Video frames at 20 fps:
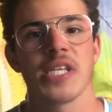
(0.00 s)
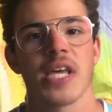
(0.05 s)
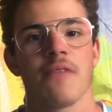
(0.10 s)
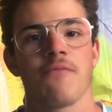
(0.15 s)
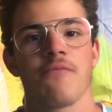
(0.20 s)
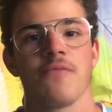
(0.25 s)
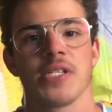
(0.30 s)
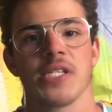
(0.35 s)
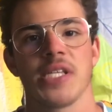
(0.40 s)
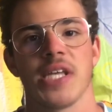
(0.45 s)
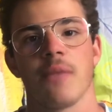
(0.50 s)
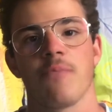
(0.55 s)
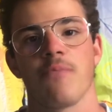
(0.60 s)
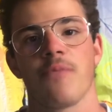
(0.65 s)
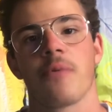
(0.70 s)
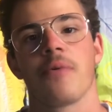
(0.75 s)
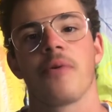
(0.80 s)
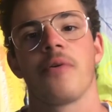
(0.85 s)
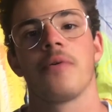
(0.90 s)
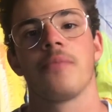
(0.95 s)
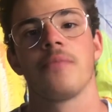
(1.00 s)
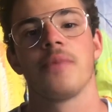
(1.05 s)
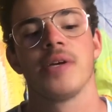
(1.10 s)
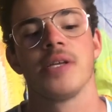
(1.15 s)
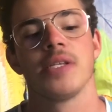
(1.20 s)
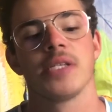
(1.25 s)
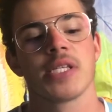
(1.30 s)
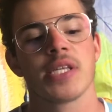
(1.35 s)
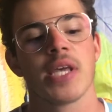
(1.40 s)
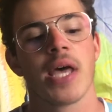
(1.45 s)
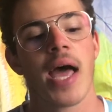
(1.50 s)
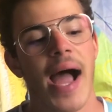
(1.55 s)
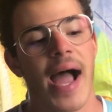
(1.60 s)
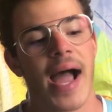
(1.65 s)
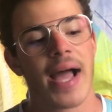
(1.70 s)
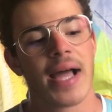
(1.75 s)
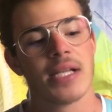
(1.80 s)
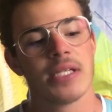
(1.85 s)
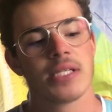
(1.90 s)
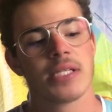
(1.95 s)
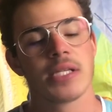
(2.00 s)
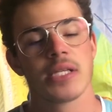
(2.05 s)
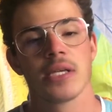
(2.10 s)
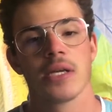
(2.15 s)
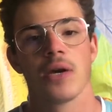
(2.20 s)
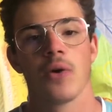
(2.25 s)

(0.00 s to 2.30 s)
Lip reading: set for set performance, and